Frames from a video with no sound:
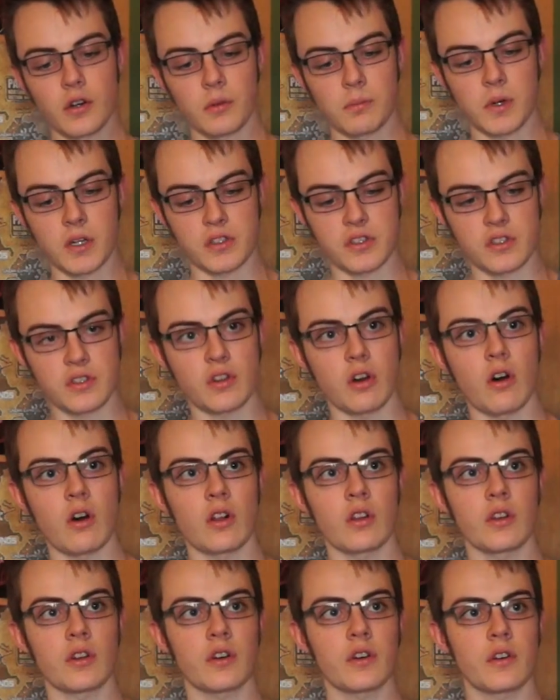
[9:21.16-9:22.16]
or much
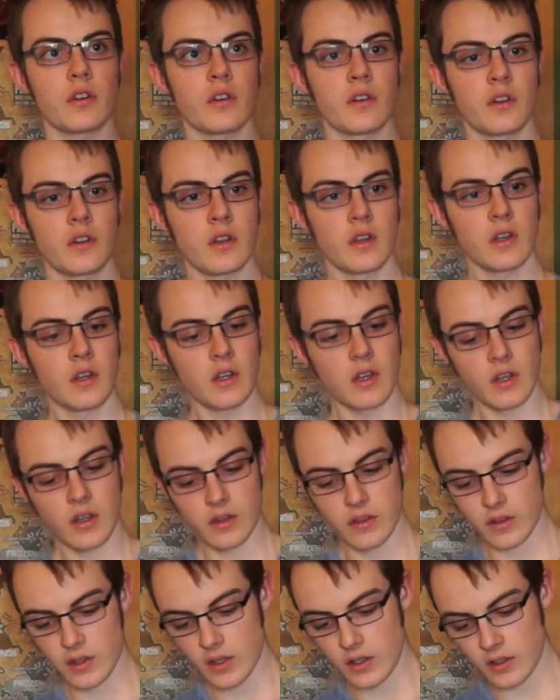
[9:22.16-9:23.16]
taller
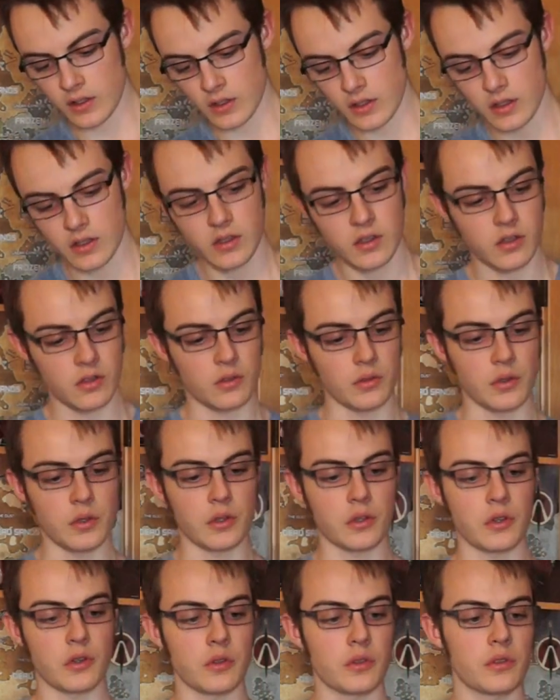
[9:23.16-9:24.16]
than
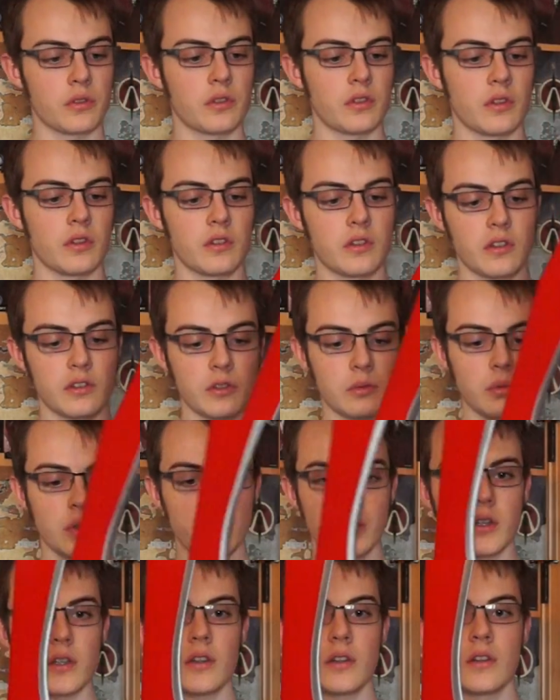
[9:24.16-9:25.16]
Ryuko's scissor
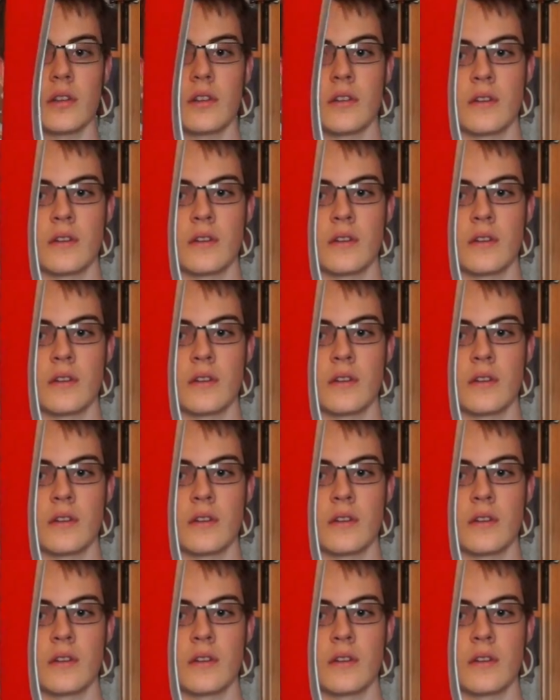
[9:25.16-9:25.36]
blade.